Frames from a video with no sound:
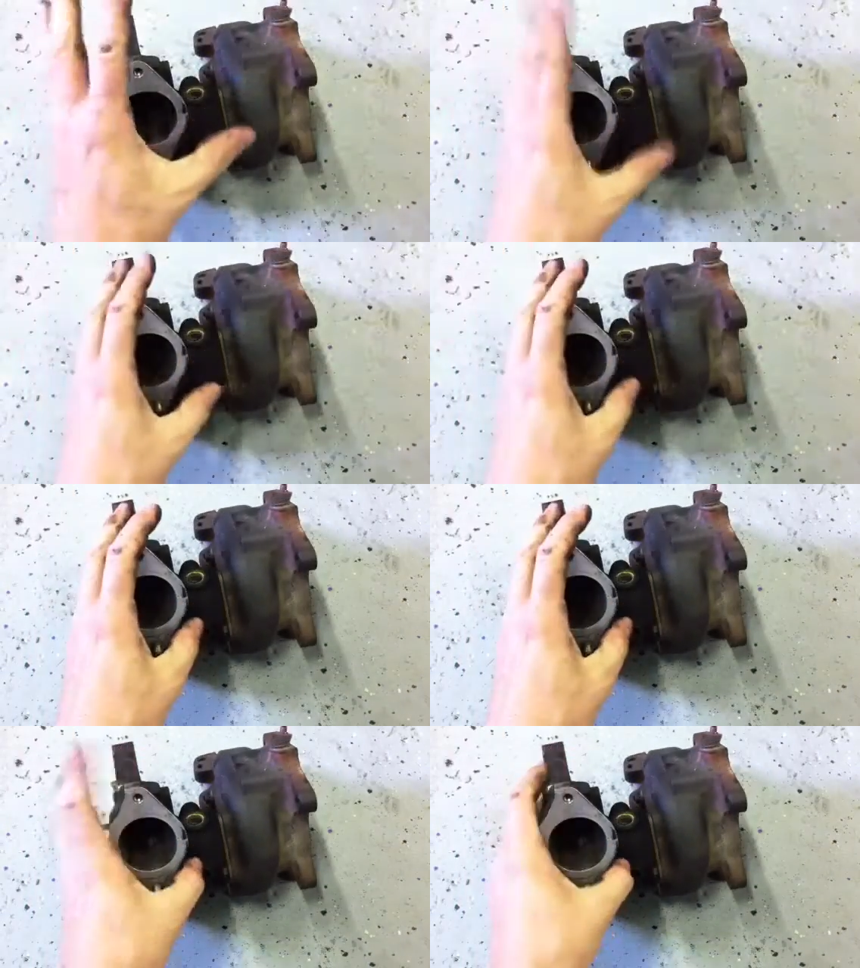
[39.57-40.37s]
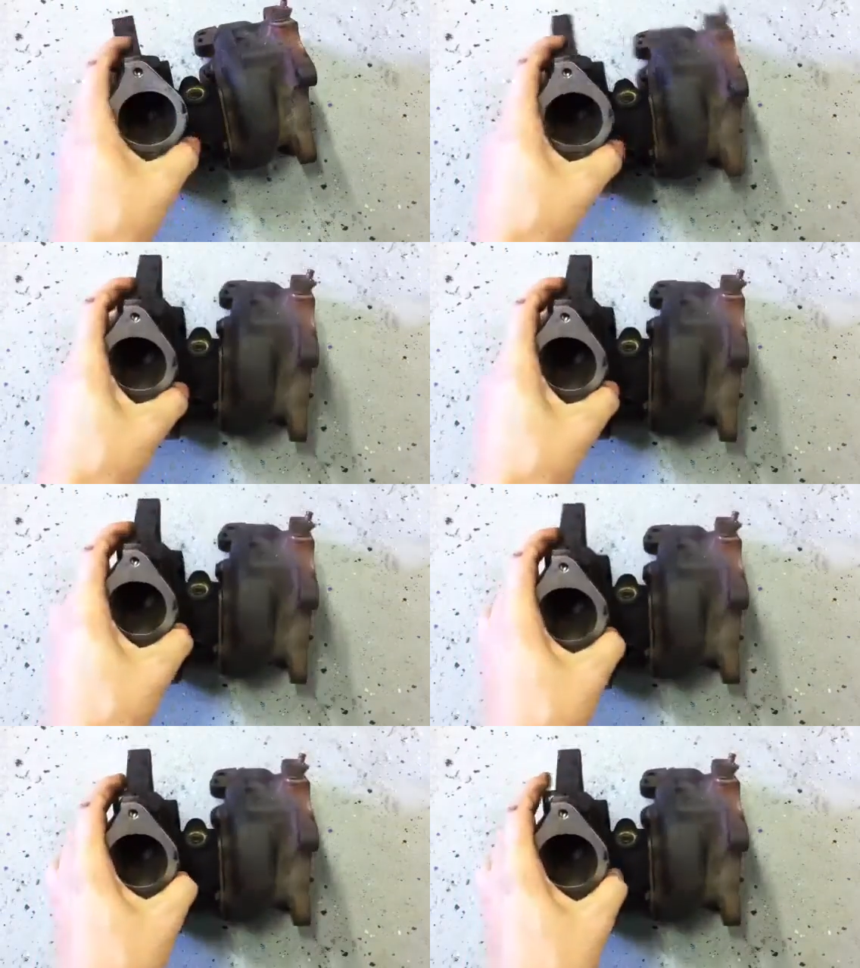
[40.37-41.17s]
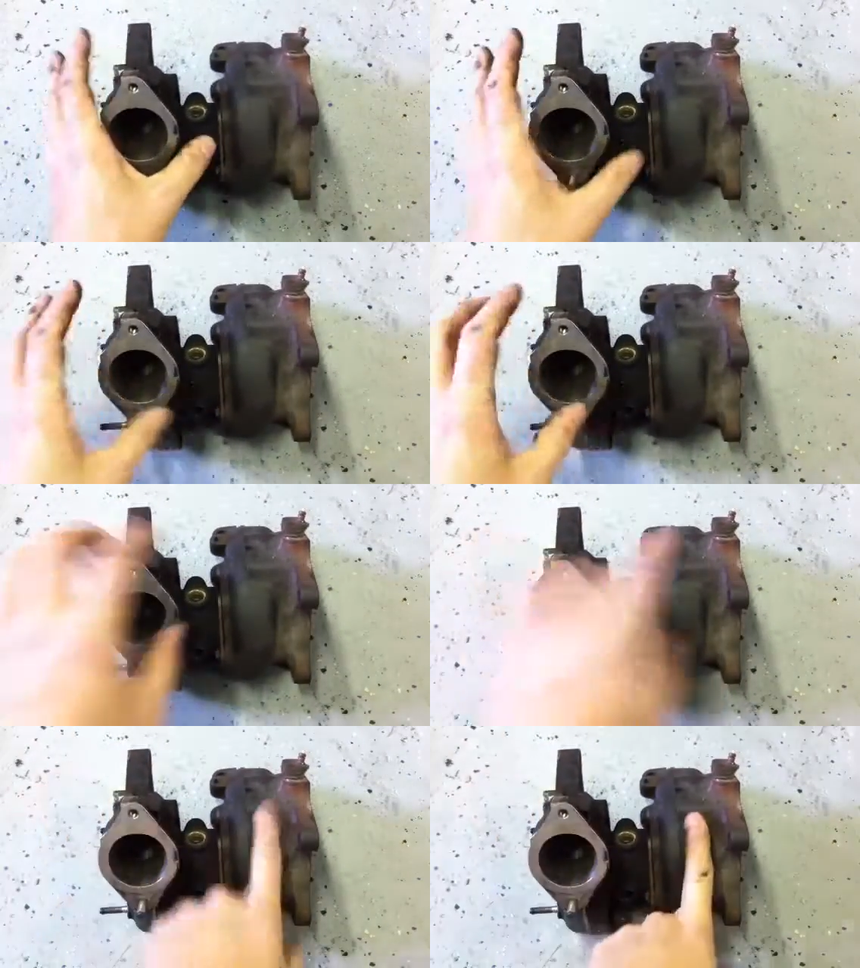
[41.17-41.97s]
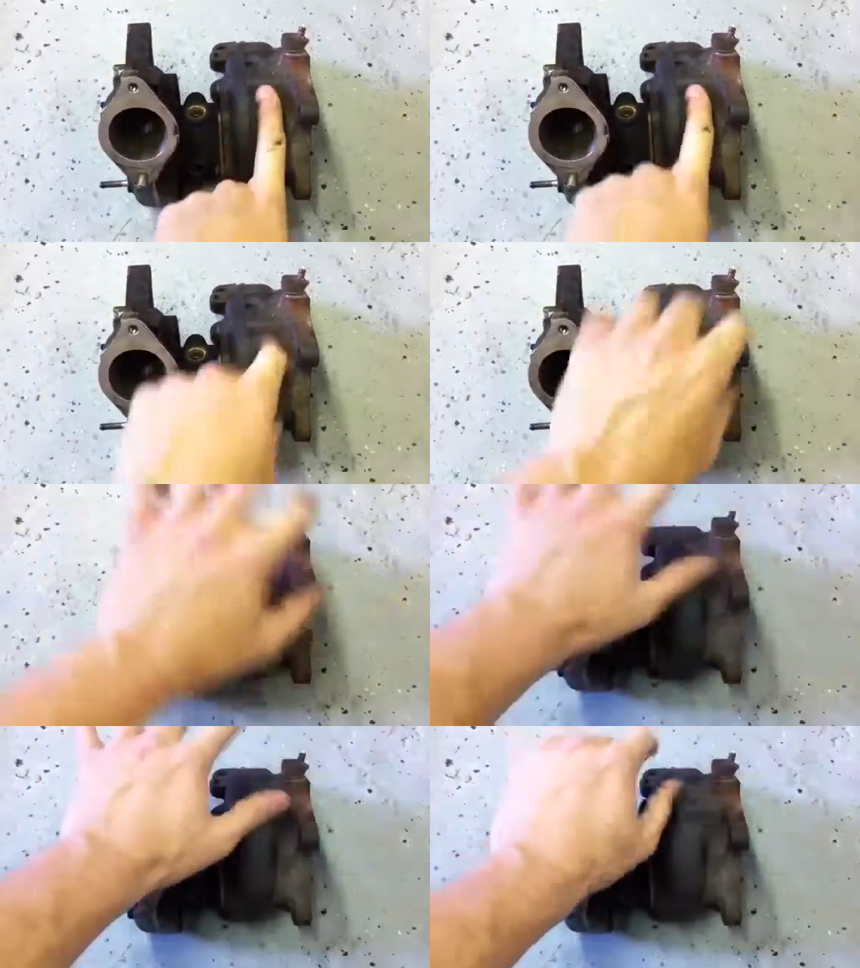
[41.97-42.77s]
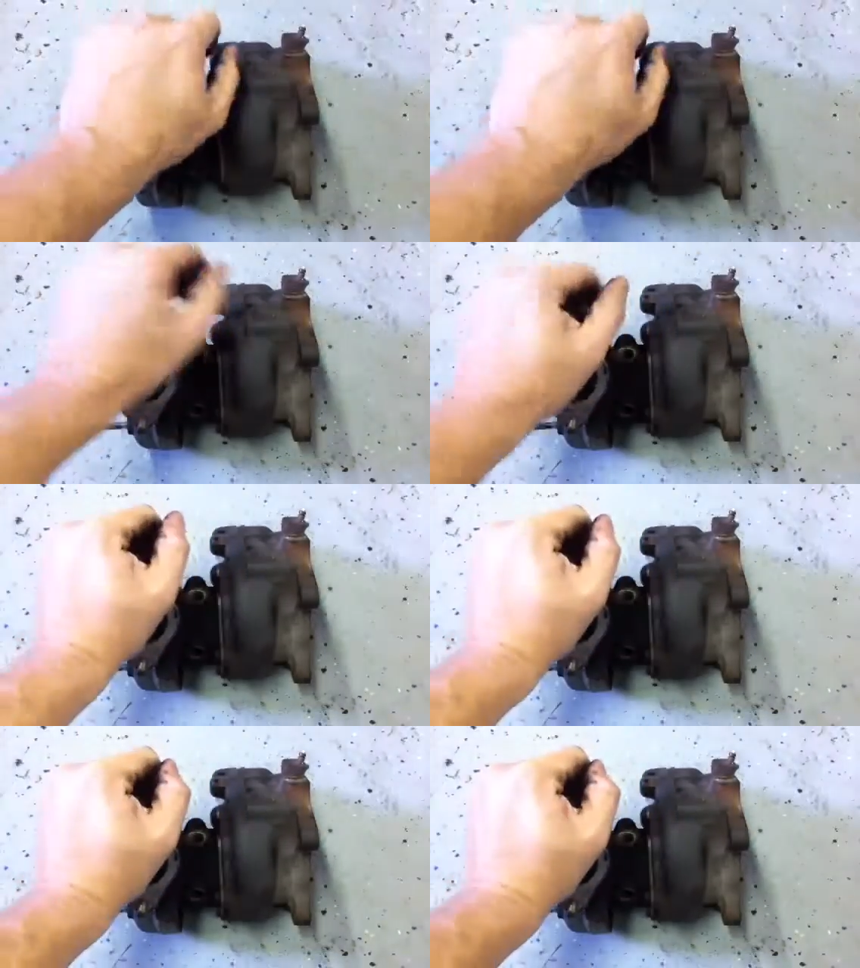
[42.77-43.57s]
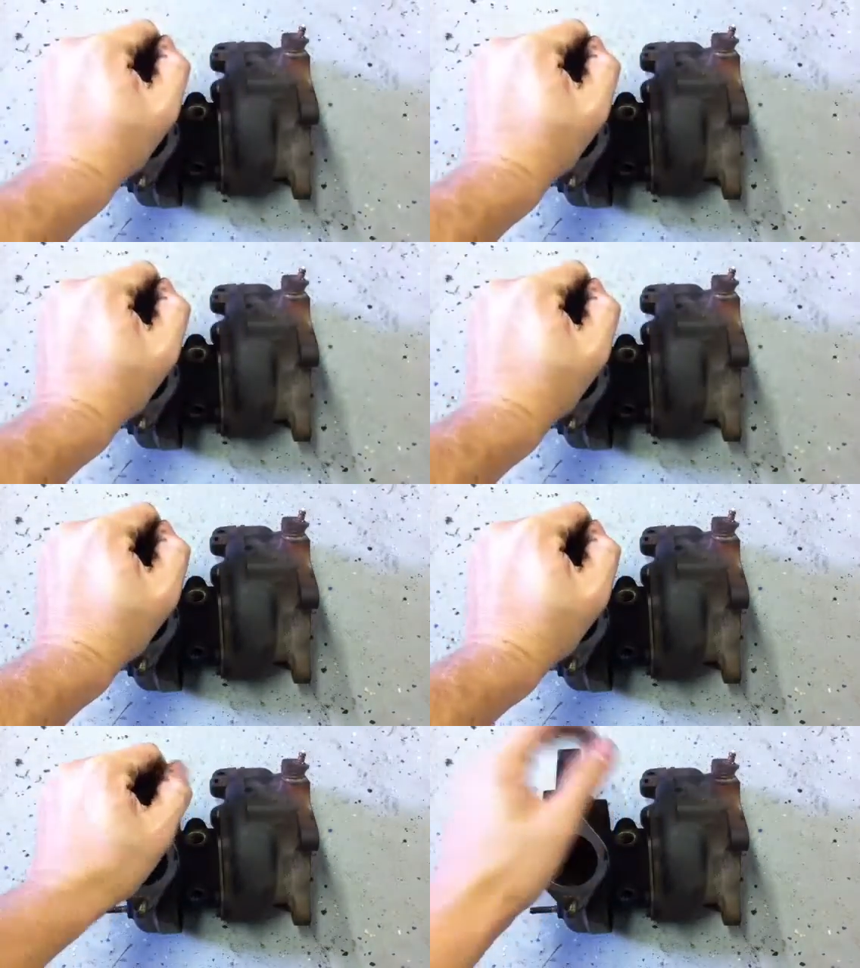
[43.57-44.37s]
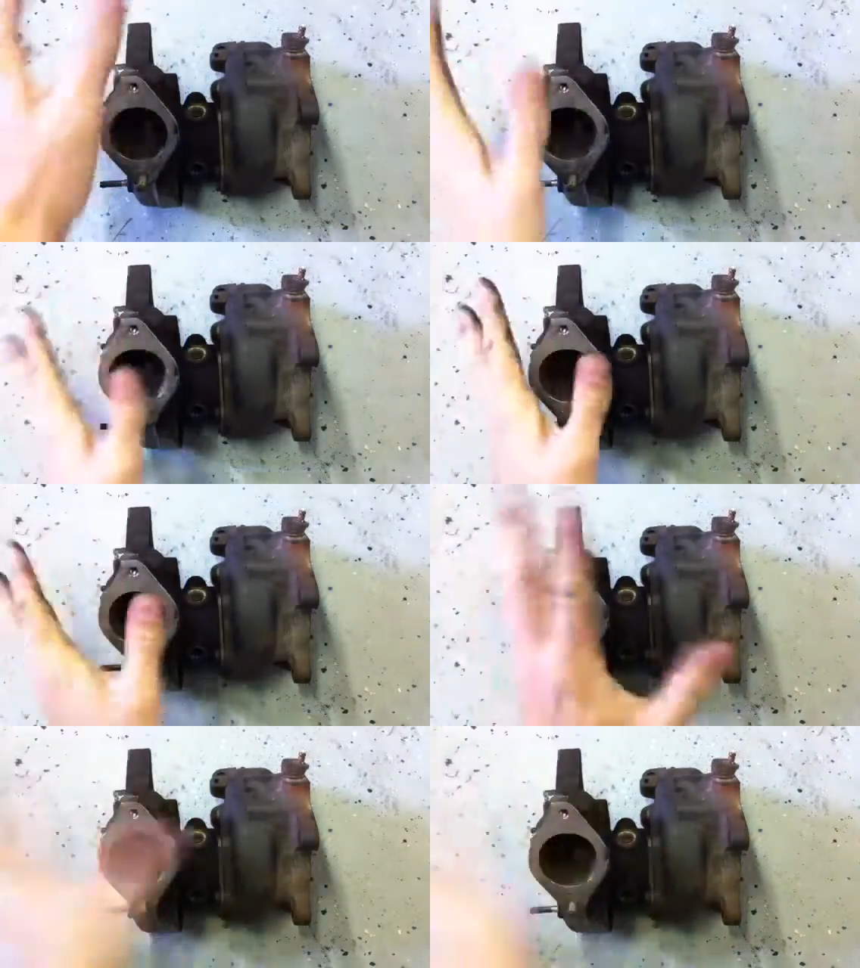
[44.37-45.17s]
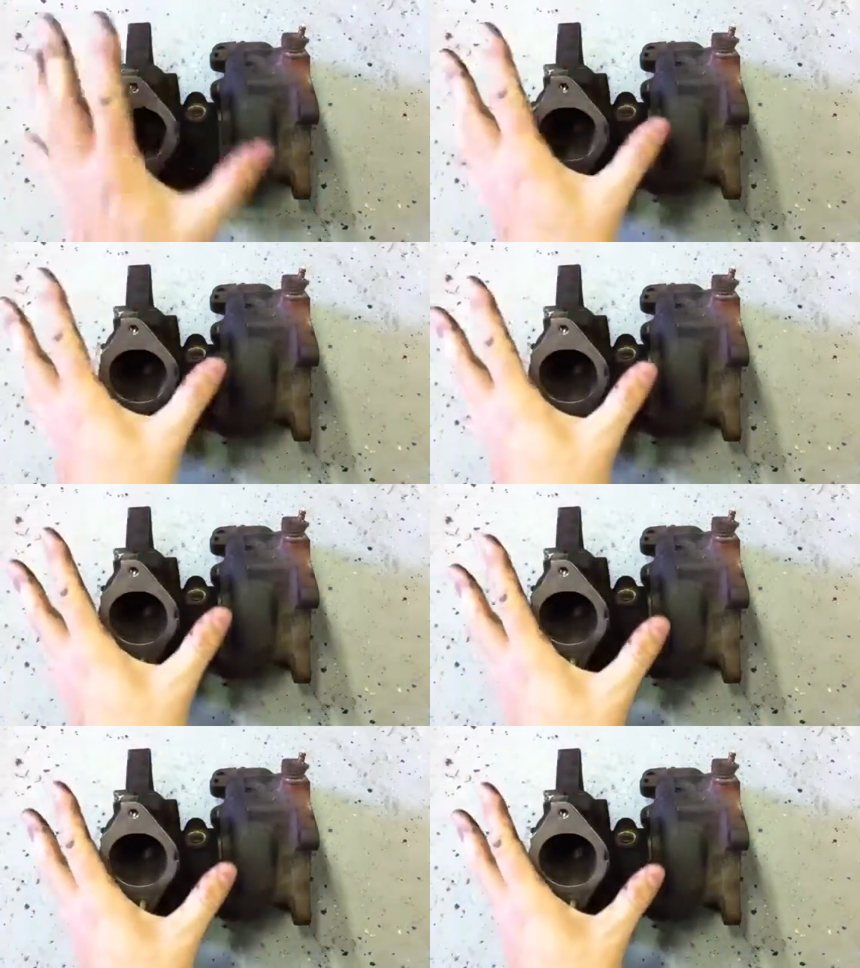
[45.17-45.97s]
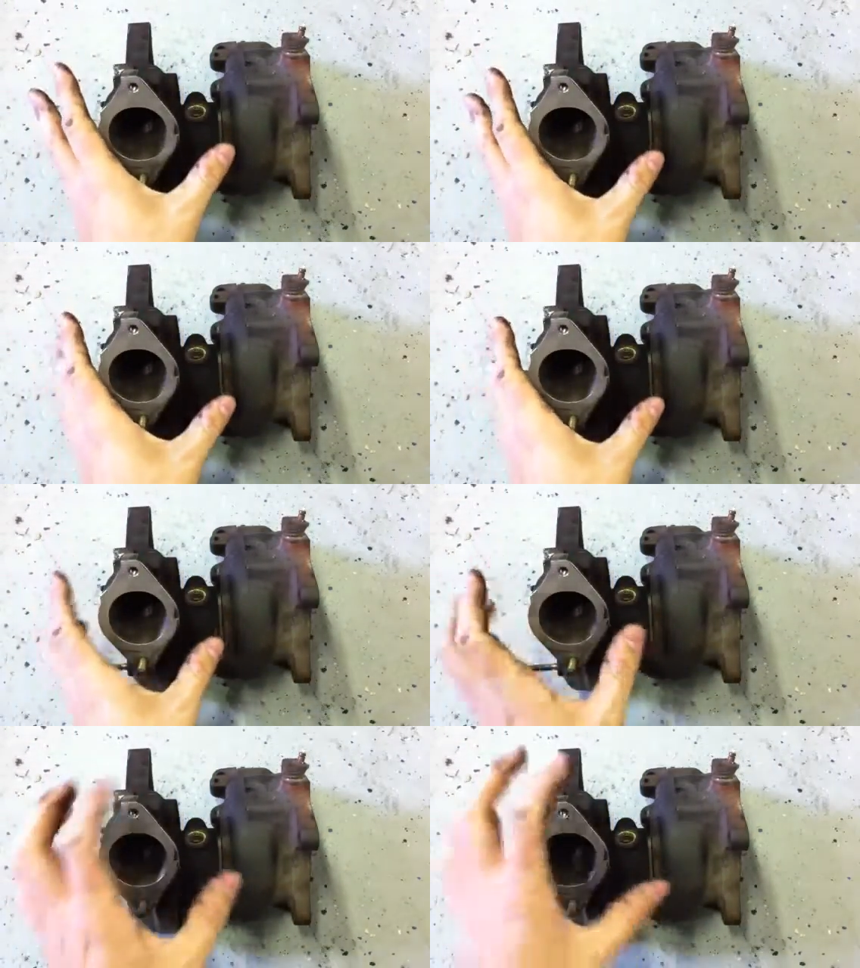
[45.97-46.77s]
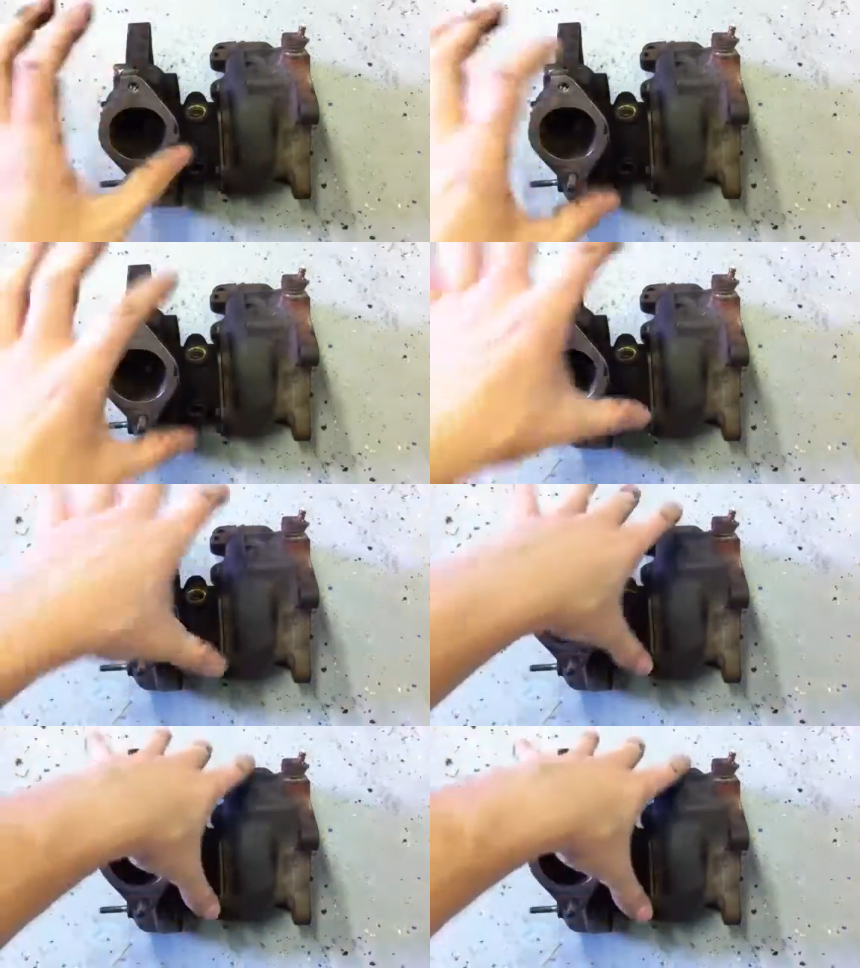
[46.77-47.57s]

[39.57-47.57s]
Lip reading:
(no speaker visible)